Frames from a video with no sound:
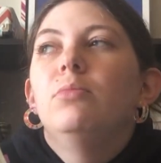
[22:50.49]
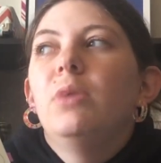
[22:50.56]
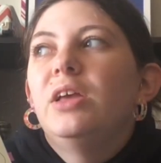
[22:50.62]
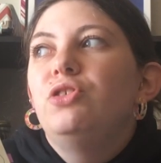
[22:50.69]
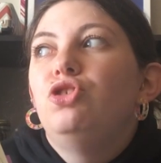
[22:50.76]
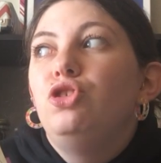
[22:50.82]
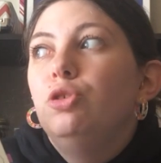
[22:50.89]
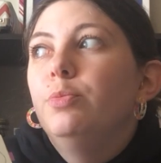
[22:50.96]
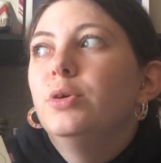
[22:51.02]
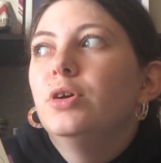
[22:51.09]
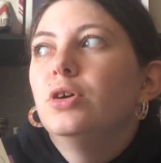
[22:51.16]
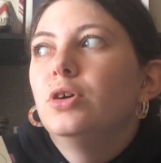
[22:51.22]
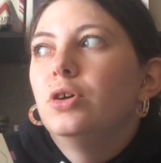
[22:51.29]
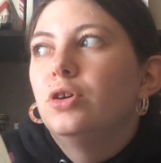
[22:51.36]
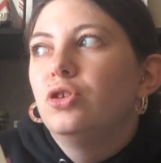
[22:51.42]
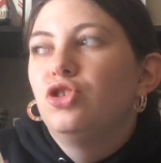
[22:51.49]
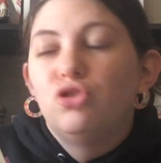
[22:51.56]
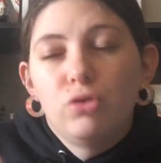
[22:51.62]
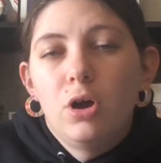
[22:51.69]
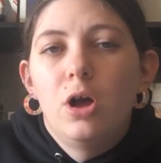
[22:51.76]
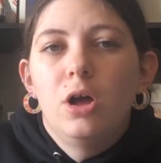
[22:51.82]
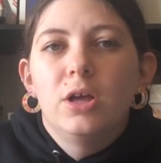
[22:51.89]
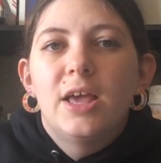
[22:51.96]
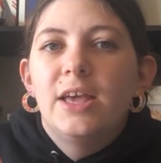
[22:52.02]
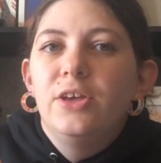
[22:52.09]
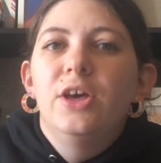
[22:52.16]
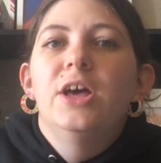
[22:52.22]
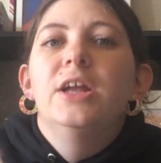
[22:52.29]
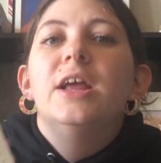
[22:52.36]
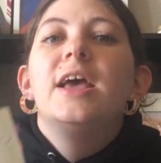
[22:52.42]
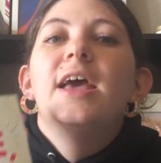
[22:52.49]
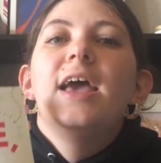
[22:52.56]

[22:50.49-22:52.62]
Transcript: is super strong and good,